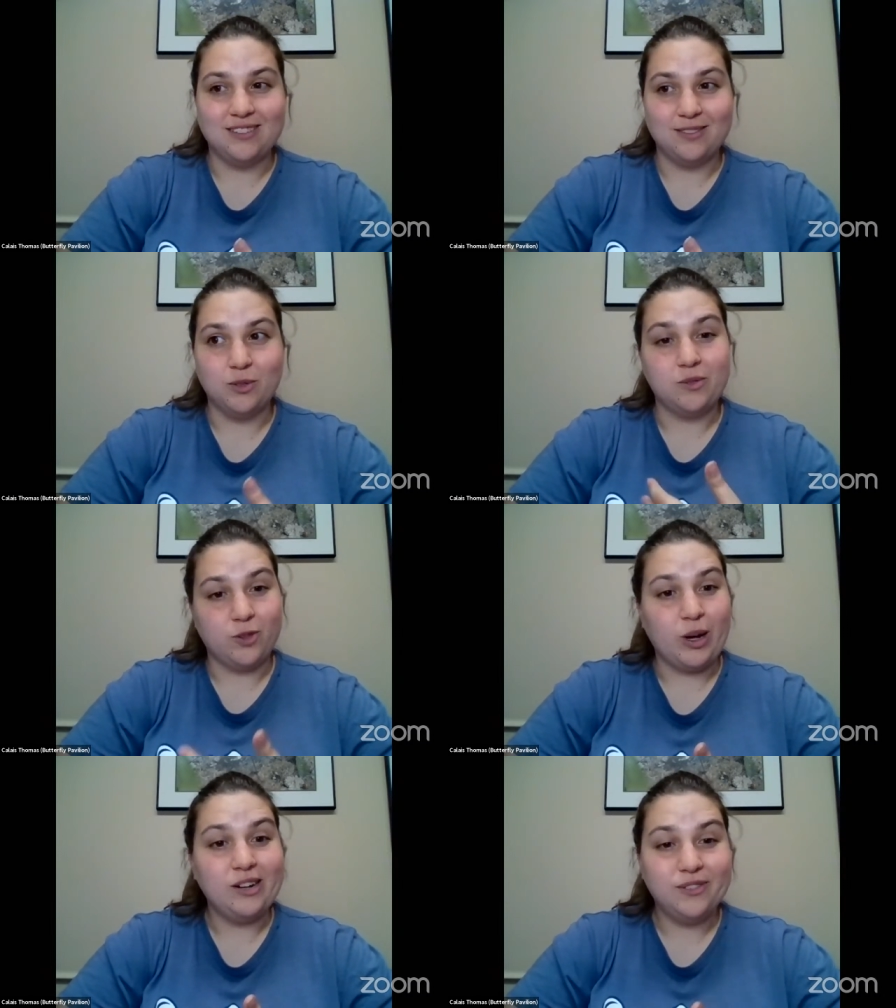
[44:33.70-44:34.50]
um,
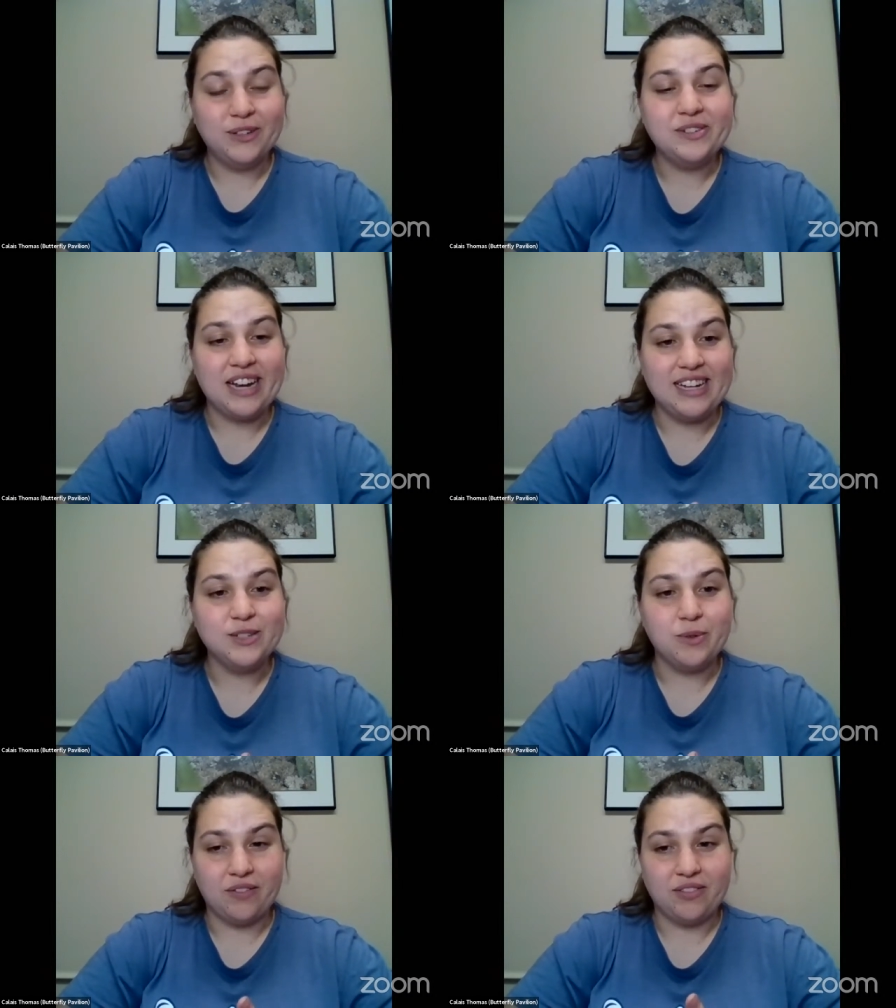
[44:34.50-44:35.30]
quite a few
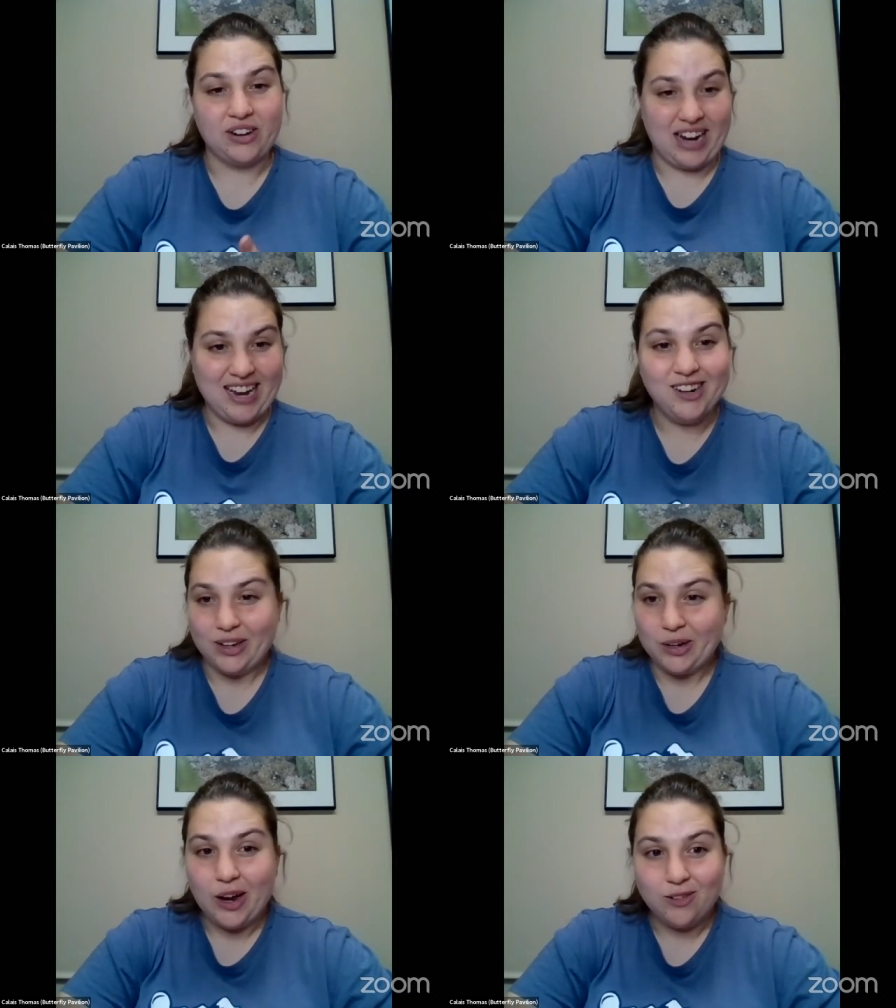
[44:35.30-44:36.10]
days with their head
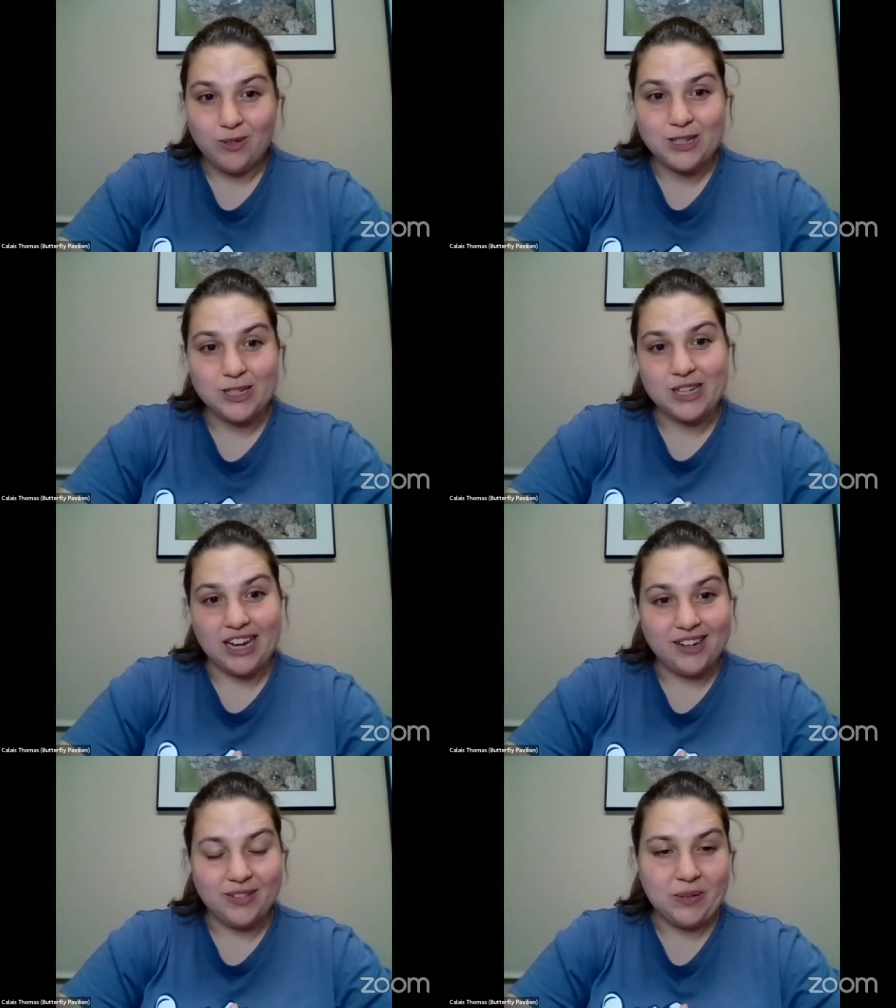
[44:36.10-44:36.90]
cut off, which is
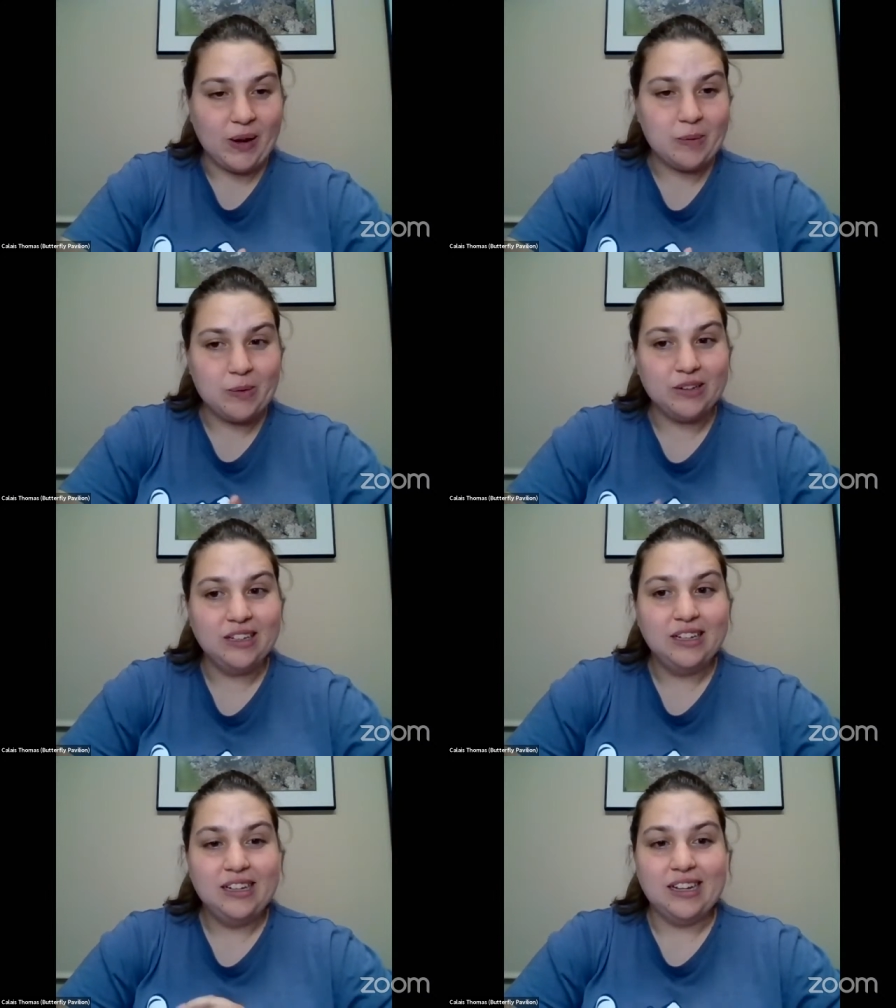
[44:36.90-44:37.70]
kind of incredible.